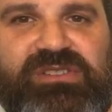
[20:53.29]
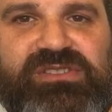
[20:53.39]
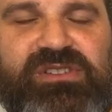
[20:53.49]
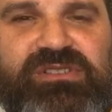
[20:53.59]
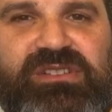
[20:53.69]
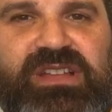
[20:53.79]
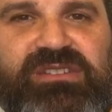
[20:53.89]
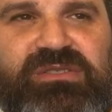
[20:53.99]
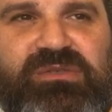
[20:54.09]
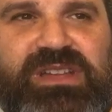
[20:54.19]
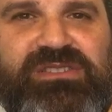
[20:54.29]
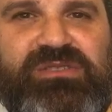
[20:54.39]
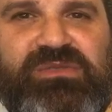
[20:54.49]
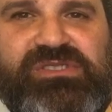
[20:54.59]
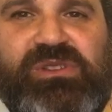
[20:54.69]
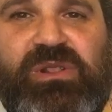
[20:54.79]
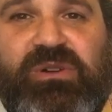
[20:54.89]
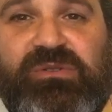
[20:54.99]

start to let you into a solo